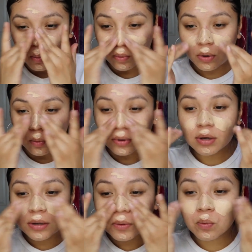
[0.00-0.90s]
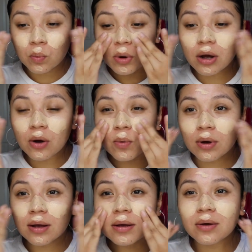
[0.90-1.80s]
Whoa, whoa,
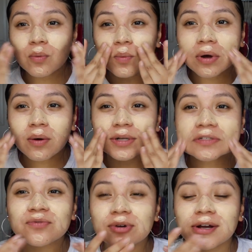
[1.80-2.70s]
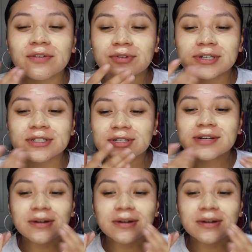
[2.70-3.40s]
whoa, it's full coverage.